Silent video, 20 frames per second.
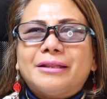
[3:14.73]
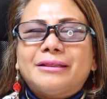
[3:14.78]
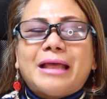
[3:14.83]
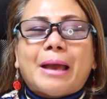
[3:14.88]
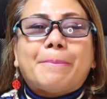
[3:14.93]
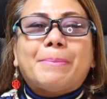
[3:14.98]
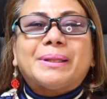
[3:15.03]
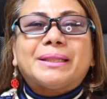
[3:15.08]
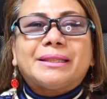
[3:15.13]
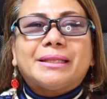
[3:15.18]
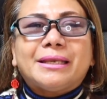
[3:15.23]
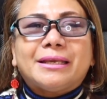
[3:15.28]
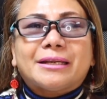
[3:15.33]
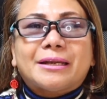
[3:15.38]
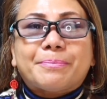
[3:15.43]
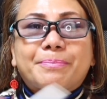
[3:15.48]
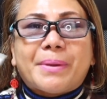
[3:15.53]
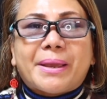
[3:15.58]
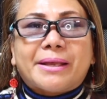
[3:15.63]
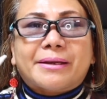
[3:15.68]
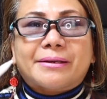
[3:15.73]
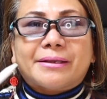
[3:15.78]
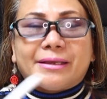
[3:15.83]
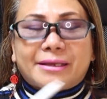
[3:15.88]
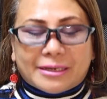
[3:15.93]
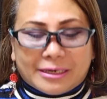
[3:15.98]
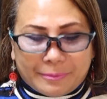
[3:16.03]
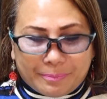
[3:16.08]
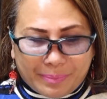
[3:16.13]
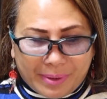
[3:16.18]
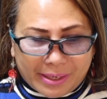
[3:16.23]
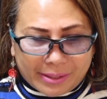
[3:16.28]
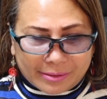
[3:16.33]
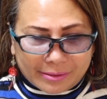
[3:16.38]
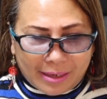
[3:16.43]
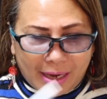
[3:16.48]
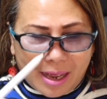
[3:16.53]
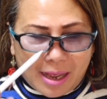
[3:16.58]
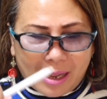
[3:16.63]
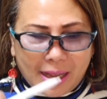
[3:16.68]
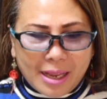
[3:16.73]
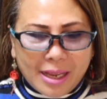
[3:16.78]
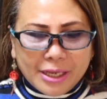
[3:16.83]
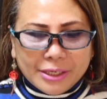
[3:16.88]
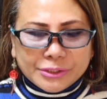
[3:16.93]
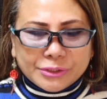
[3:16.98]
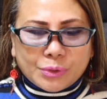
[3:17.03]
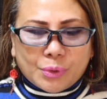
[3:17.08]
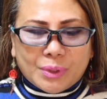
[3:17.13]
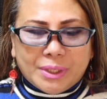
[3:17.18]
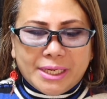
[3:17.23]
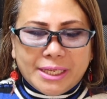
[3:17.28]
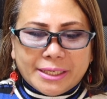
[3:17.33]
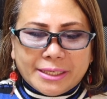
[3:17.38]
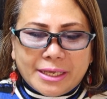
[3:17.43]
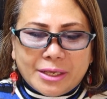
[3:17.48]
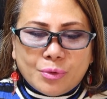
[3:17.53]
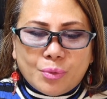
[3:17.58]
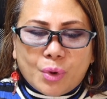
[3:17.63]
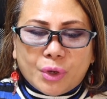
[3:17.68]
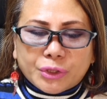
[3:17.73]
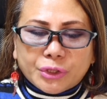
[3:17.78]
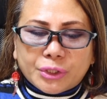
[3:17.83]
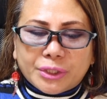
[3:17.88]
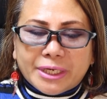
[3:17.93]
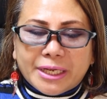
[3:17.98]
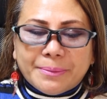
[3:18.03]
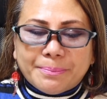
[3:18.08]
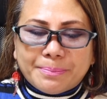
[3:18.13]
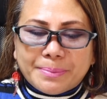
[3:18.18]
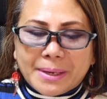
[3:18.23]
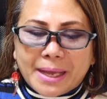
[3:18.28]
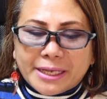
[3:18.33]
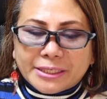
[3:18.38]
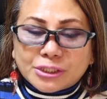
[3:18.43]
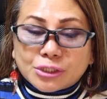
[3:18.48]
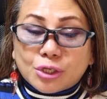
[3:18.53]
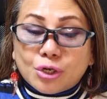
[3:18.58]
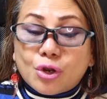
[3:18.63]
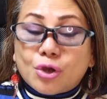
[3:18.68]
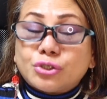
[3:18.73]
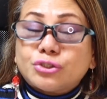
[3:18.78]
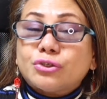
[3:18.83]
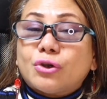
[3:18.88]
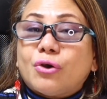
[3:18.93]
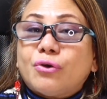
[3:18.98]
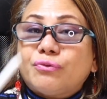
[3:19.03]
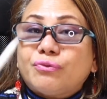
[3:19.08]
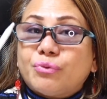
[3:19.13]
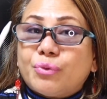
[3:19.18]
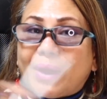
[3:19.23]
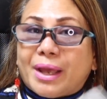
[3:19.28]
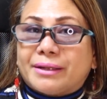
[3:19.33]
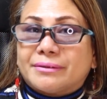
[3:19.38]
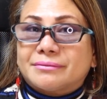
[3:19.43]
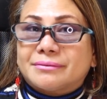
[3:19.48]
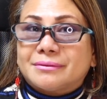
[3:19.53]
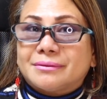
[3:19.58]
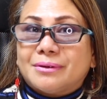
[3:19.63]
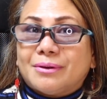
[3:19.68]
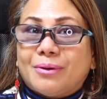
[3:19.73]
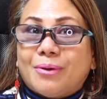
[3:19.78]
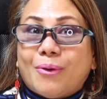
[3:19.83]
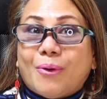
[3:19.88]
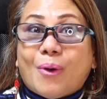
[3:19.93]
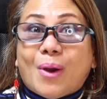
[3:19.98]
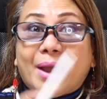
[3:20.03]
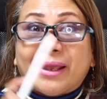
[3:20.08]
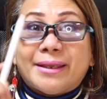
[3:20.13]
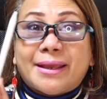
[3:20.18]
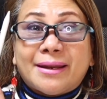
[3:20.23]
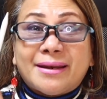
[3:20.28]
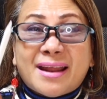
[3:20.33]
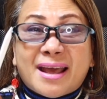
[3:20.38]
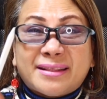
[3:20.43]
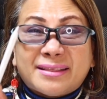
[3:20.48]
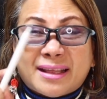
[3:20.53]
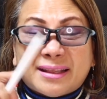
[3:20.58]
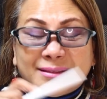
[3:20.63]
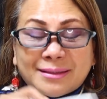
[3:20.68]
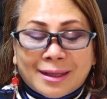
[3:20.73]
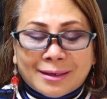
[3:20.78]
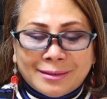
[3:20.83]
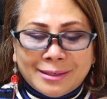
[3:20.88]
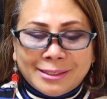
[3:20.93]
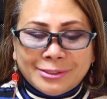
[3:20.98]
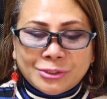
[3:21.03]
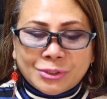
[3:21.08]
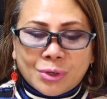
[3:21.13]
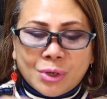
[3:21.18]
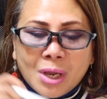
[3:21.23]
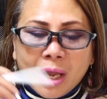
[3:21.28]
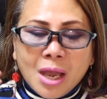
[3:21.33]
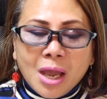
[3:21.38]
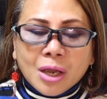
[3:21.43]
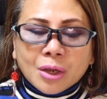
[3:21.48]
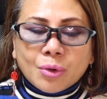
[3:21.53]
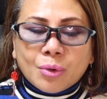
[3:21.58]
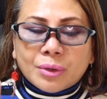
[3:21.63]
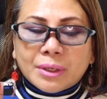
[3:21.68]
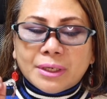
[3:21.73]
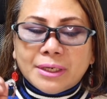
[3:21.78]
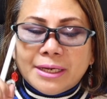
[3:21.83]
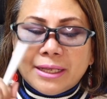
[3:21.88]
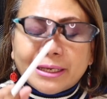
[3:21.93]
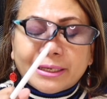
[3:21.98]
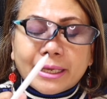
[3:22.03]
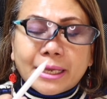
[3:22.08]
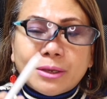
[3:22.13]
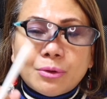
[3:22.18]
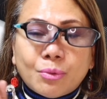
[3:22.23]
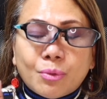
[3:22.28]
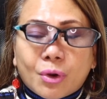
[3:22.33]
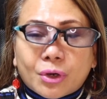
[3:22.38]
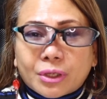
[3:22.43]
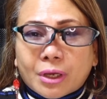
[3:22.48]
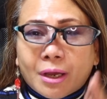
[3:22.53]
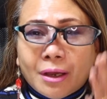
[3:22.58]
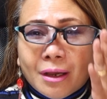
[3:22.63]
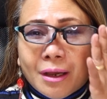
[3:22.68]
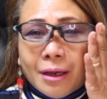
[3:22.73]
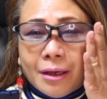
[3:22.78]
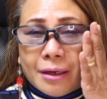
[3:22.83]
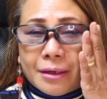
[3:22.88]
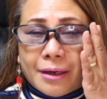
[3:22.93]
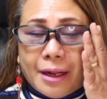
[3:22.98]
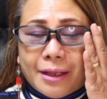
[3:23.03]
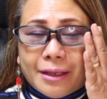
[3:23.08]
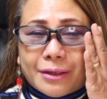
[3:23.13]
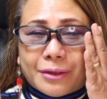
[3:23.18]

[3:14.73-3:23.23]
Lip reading: dapat i-repair na. So, leaking water implies loss of wealth. Ayan na, tandaan ninyo. Kung leaking water,